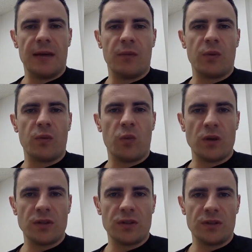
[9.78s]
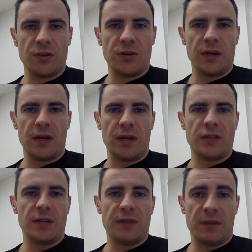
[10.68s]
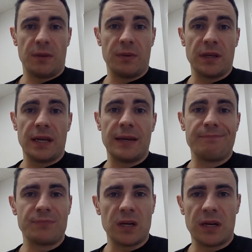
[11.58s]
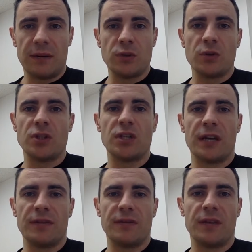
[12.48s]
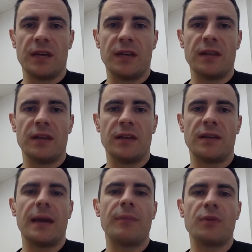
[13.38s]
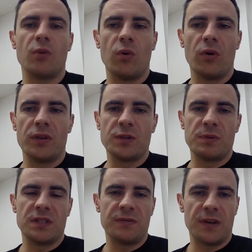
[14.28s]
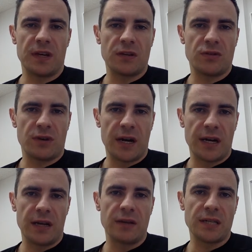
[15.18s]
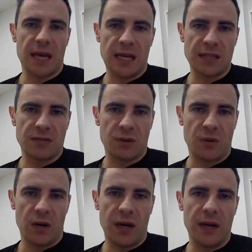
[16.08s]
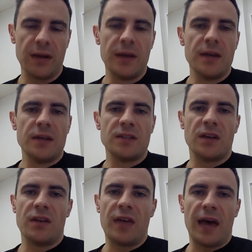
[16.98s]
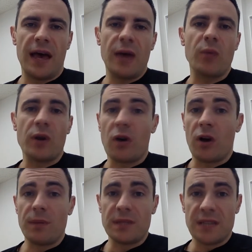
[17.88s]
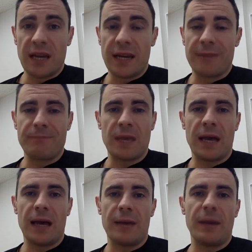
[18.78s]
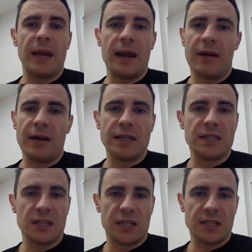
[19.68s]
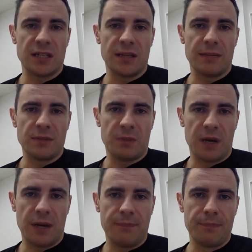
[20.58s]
we want to achieve that mobility to achieve the depth or the specific training task required. So that we're not compensating at areas such as the lumbar spine.